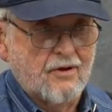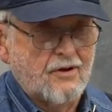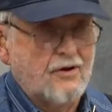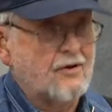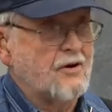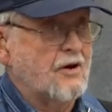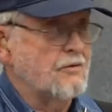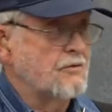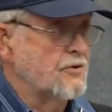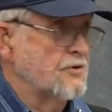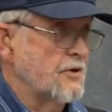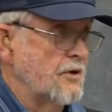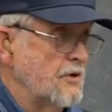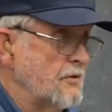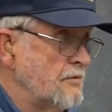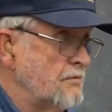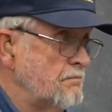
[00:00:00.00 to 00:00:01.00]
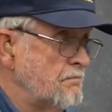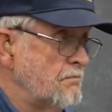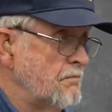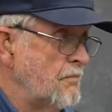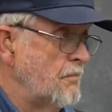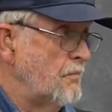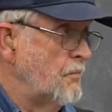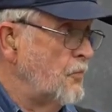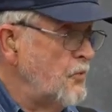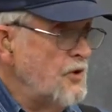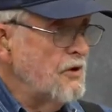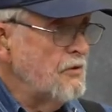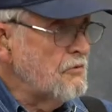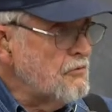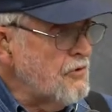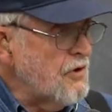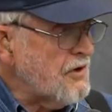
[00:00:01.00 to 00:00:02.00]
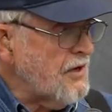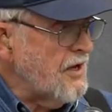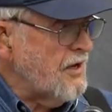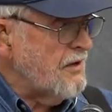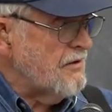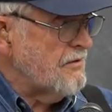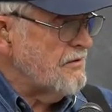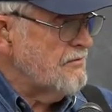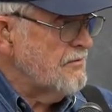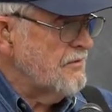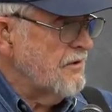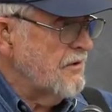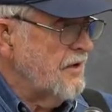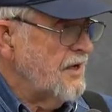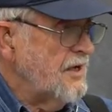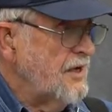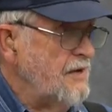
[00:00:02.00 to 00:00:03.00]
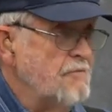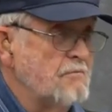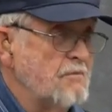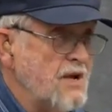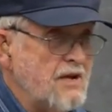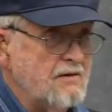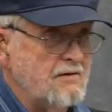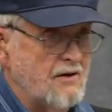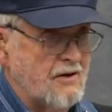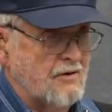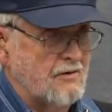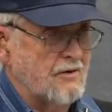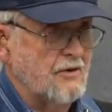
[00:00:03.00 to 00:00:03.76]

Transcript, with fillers: Here, I was a real rookie I hadn't even been there.